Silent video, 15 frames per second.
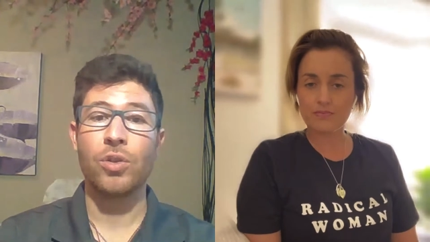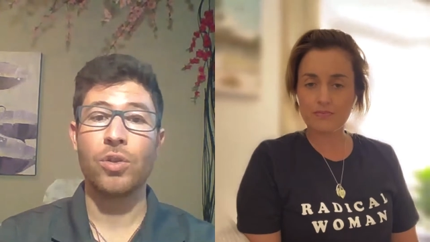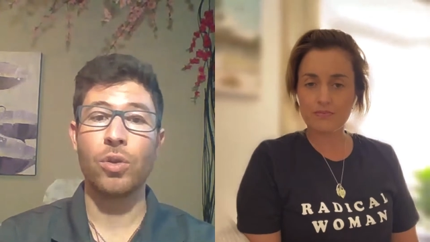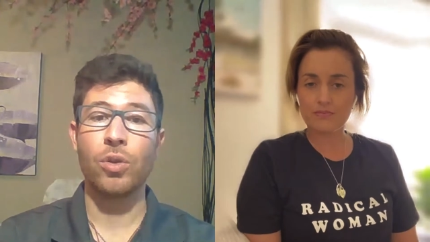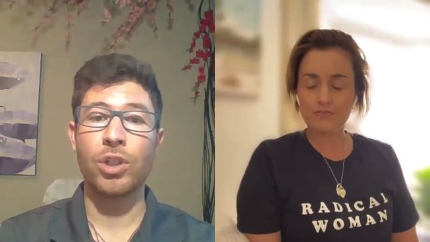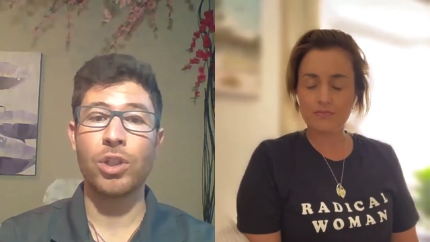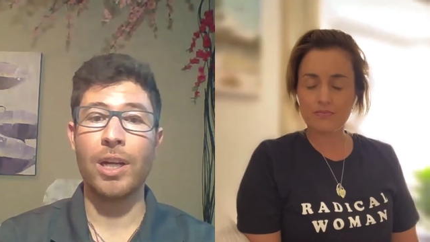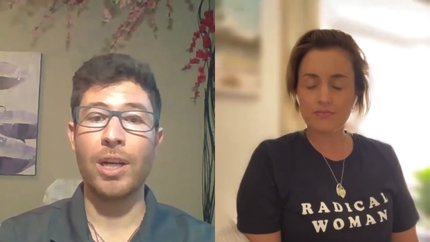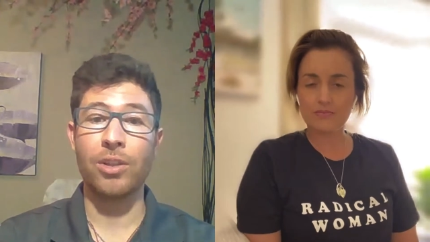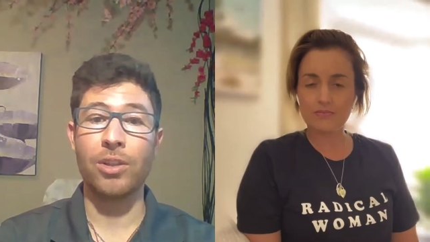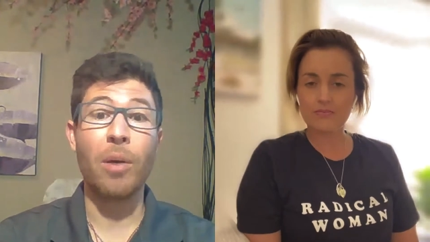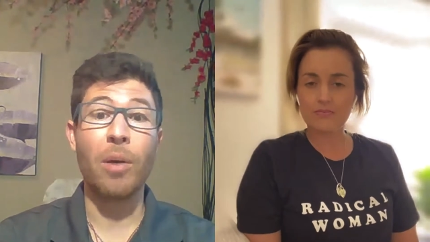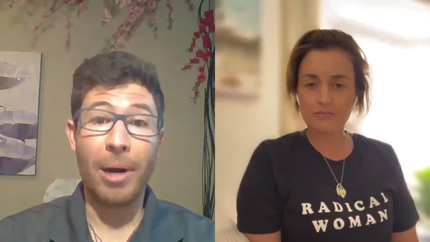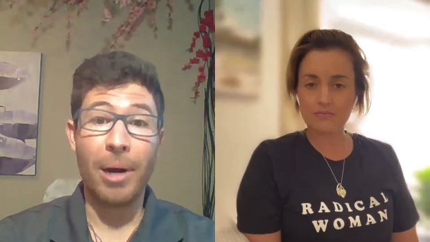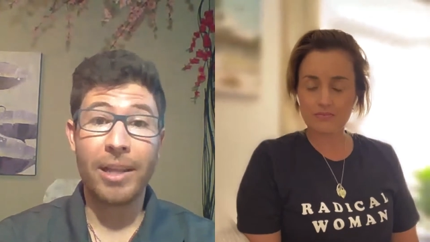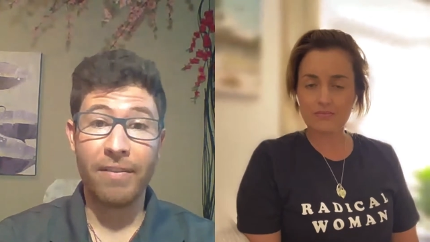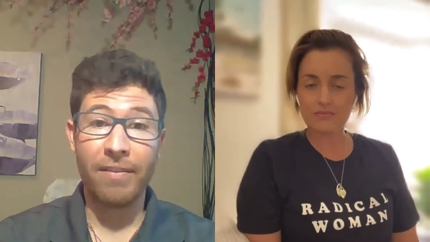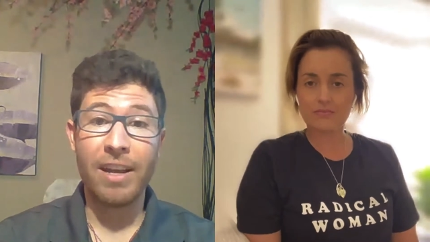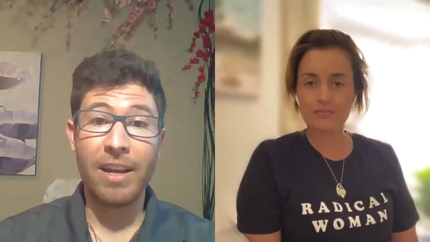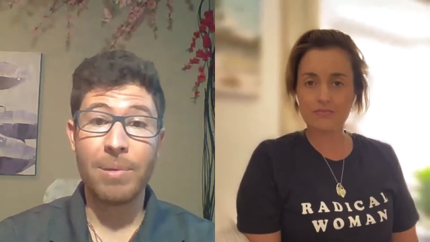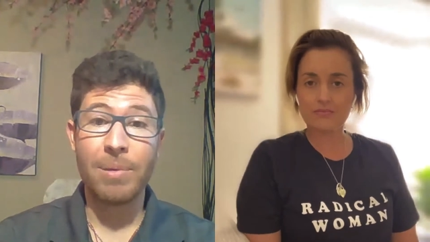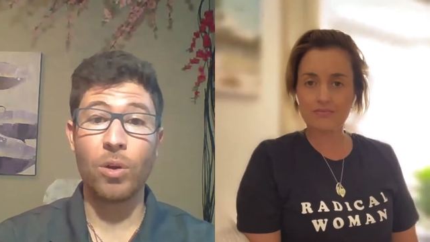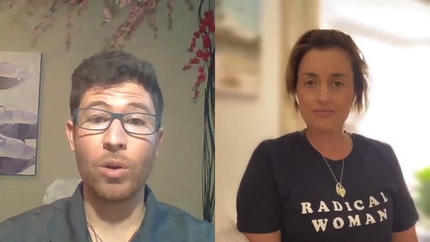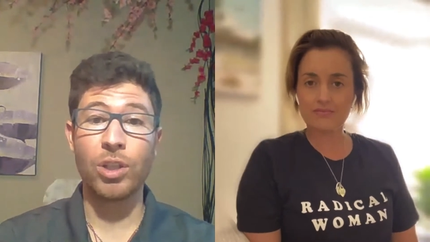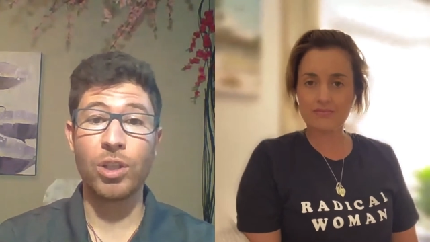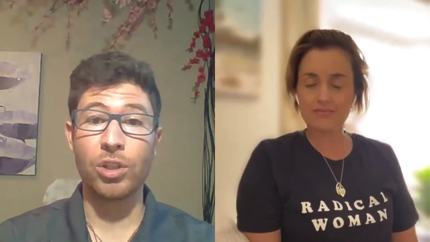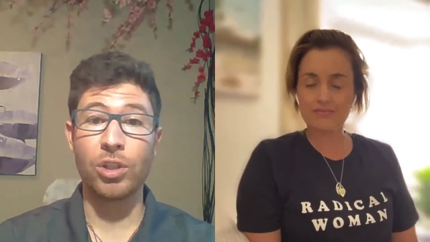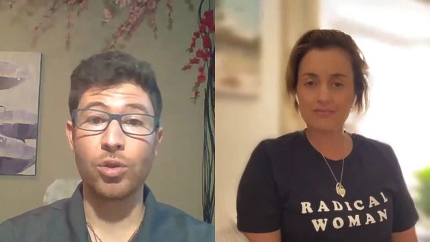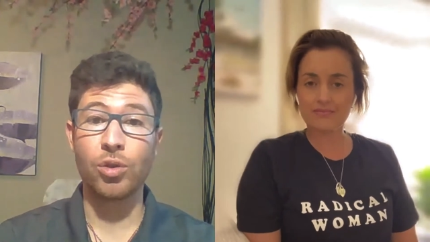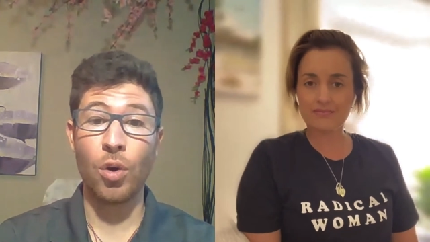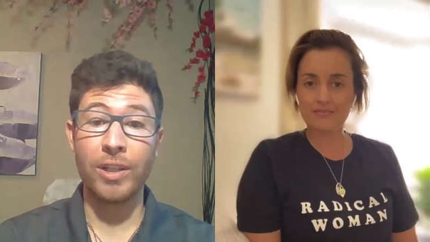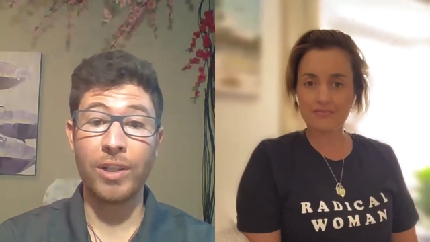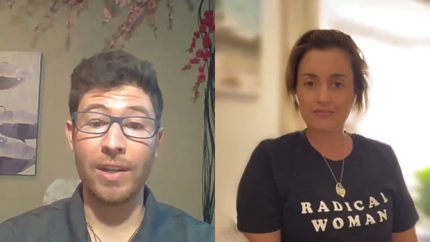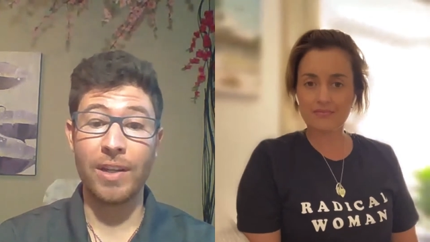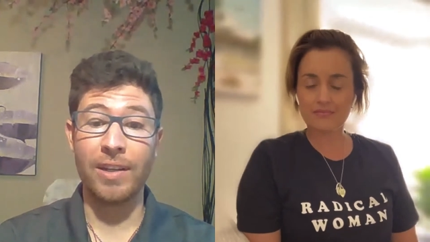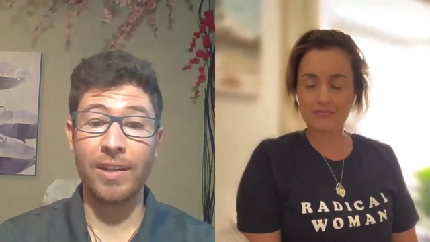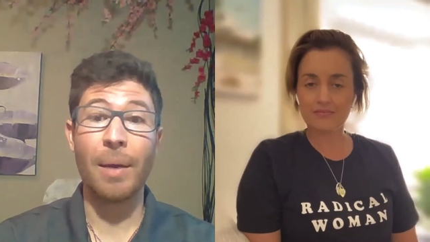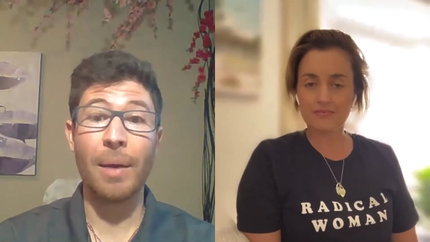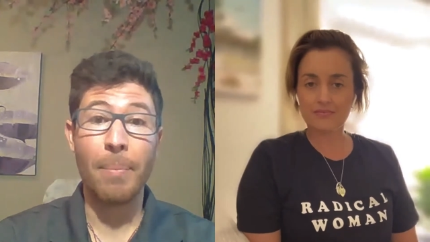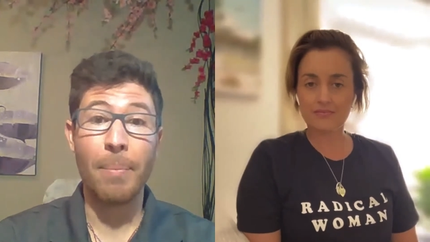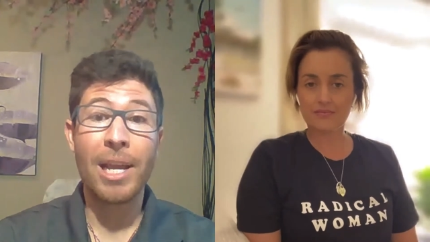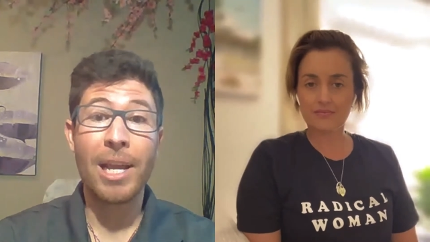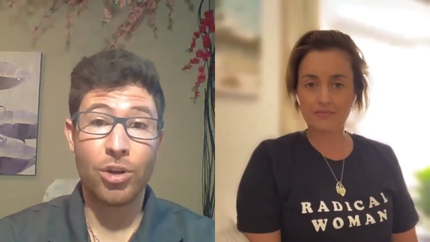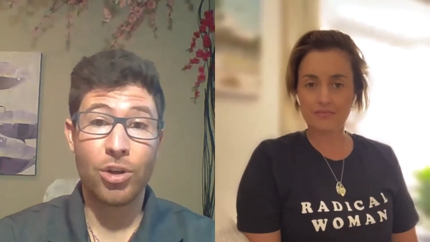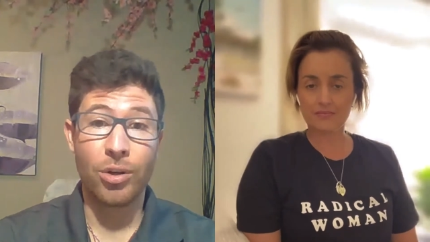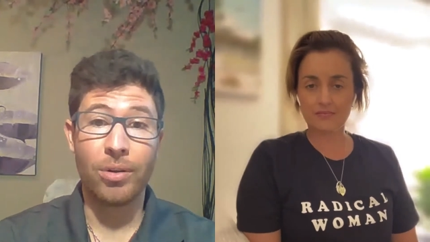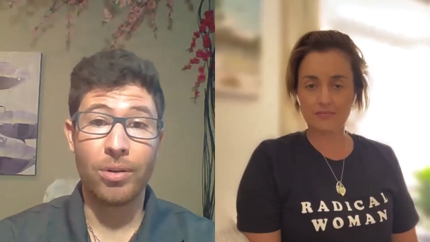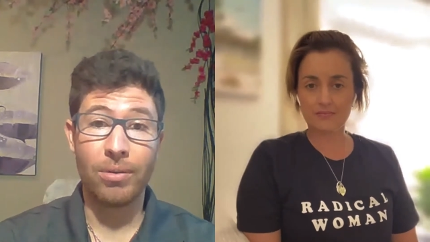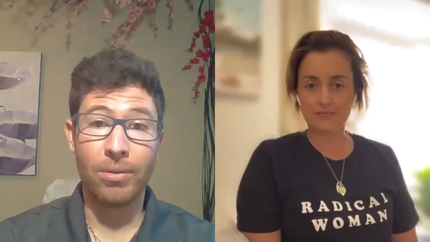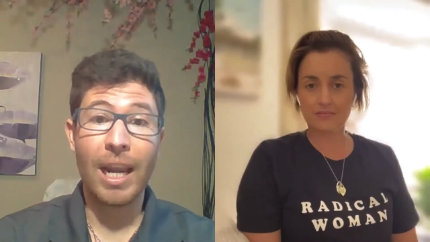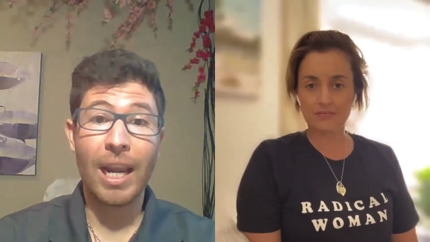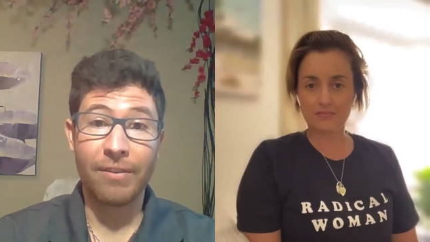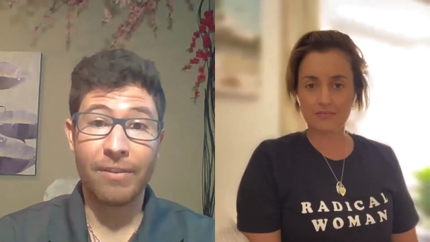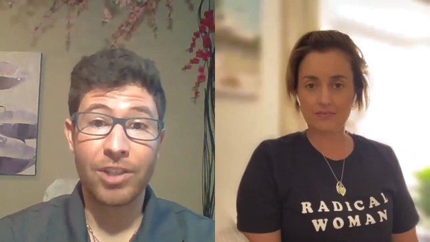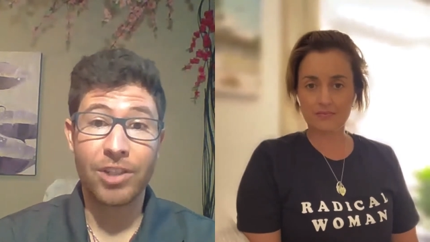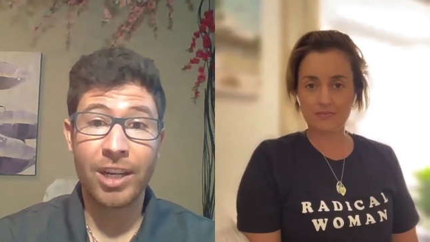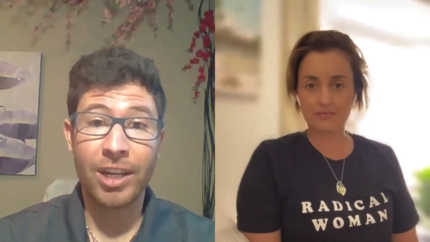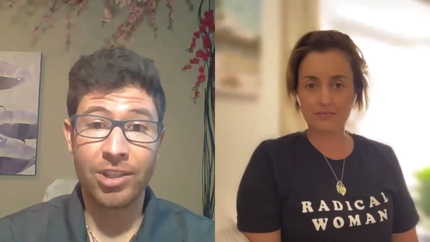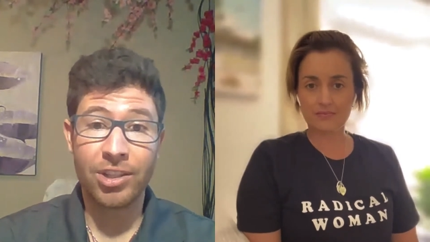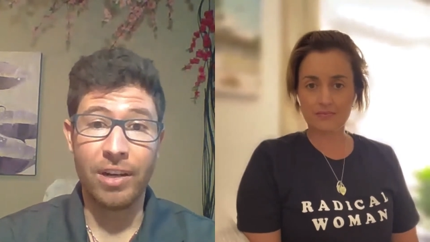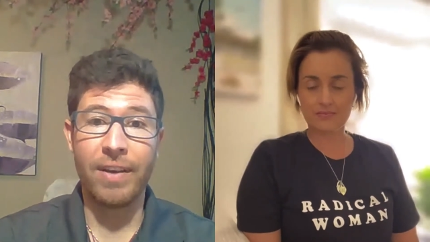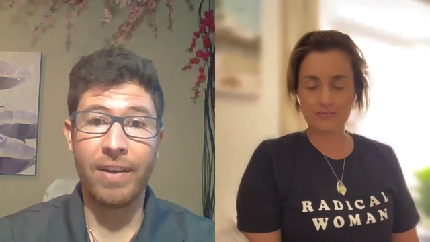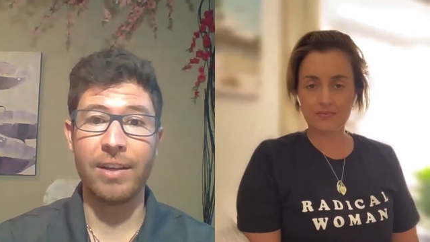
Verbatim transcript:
Speaker 1: such a traumatic event because a stroke is a, is a major life-changing